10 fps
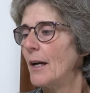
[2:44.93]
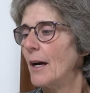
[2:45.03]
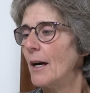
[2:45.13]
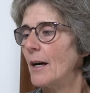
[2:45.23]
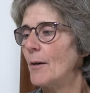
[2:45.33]

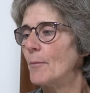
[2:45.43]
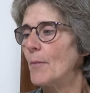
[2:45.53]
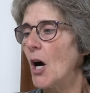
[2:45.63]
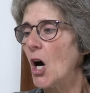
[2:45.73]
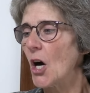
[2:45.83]

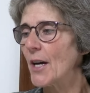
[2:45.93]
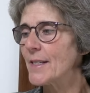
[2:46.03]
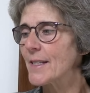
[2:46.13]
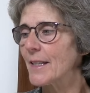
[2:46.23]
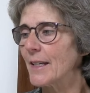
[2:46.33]

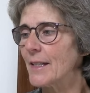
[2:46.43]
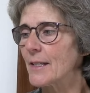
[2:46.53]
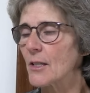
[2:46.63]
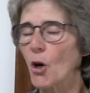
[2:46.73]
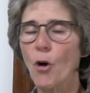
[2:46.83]
Hans
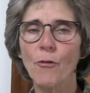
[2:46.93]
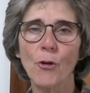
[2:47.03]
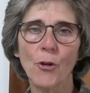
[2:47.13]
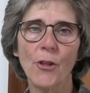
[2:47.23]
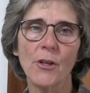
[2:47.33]
is
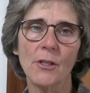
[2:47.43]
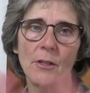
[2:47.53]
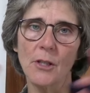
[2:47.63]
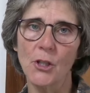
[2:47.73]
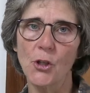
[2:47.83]
over
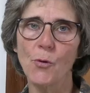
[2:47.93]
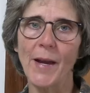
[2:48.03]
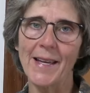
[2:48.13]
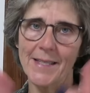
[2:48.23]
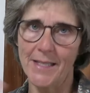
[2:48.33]
the
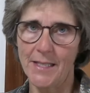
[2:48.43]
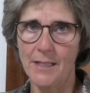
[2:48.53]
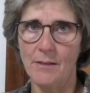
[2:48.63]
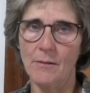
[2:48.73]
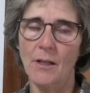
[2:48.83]

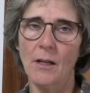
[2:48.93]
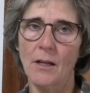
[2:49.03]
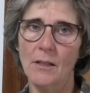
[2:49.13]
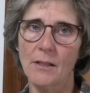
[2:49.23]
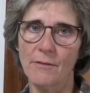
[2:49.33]
US
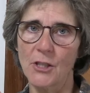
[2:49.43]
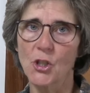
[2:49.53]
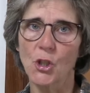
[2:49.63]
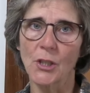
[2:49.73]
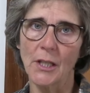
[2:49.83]

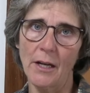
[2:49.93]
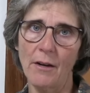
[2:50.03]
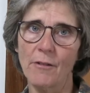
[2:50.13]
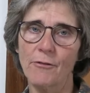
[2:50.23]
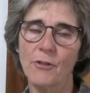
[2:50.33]
division
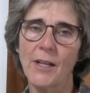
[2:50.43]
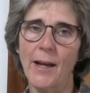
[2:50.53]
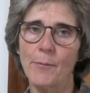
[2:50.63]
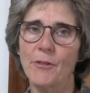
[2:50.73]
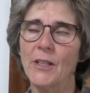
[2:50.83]
of
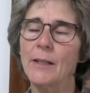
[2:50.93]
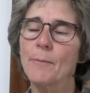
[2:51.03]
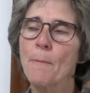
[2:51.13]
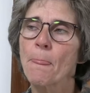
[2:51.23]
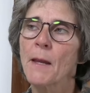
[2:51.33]
DabV.
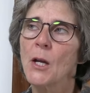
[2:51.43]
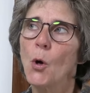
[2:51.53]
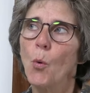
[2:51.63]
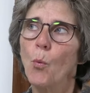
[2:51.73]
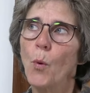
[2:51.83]

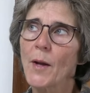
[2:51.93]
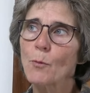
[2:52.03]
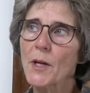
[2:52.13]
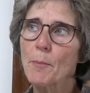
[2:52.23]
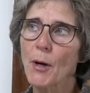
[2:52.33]

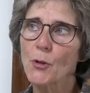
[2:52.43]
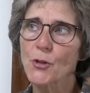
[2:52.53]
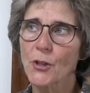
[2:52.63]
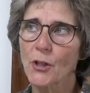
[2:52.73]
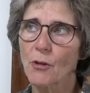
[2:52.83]
When we
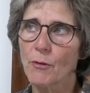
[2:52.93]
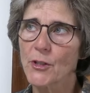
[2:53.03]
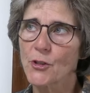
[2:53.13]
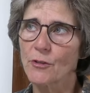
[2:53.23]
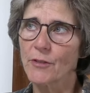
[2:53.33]
posted our
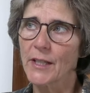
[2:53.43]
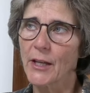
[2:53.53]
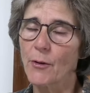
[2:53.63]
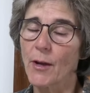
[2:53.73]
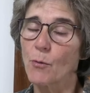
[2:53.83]
original
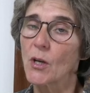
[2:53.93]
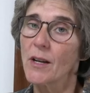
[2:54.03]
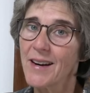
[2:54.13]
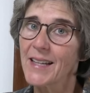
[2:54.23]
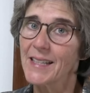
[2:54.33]
video, they were
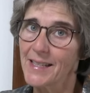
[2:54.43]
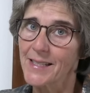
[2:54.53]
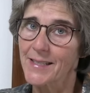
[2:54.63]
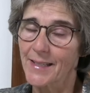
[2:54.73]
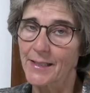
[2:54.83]
not
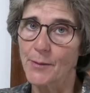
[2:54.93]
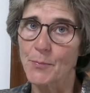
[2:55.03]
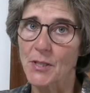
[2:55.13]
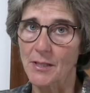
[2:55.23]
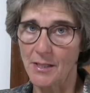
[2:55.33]
yet set
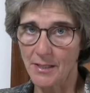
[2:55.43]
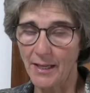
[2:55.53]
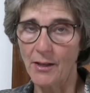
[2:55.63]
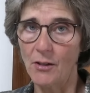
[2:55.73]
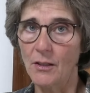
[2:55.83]
up to
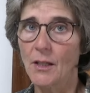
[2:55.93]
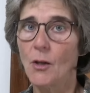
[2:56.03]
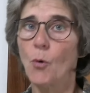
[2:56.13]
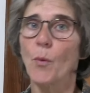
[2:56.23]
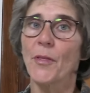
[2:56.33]
sell
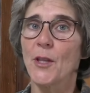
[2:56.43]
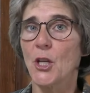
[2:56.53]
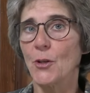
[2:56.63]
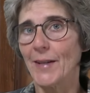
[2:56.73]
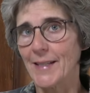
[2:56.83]
within the
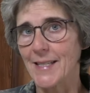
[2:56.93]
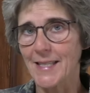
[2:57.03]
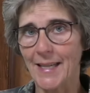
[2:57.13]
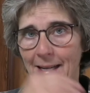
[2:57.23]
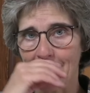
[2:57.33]
United
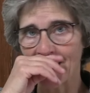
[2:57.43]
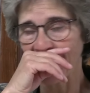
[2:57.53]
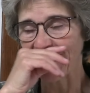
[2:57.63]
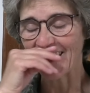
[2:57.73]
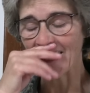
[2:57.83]
States, and
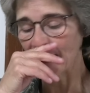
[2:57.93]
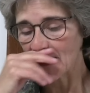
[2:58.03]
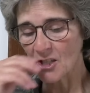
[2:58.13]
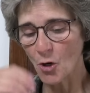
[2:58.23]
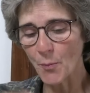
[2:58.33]
they had gotten
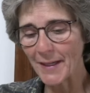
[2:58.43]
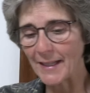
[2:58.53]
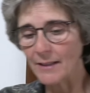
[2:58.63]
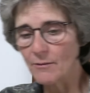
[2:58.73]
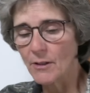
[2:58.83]
so
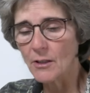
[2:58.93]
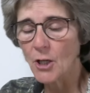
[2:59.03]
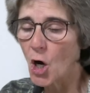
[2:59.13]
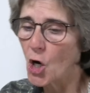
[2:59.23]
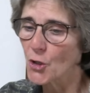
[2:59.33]
many
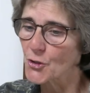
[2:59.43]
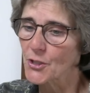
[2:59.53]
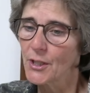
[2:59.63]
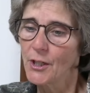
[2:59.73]
calls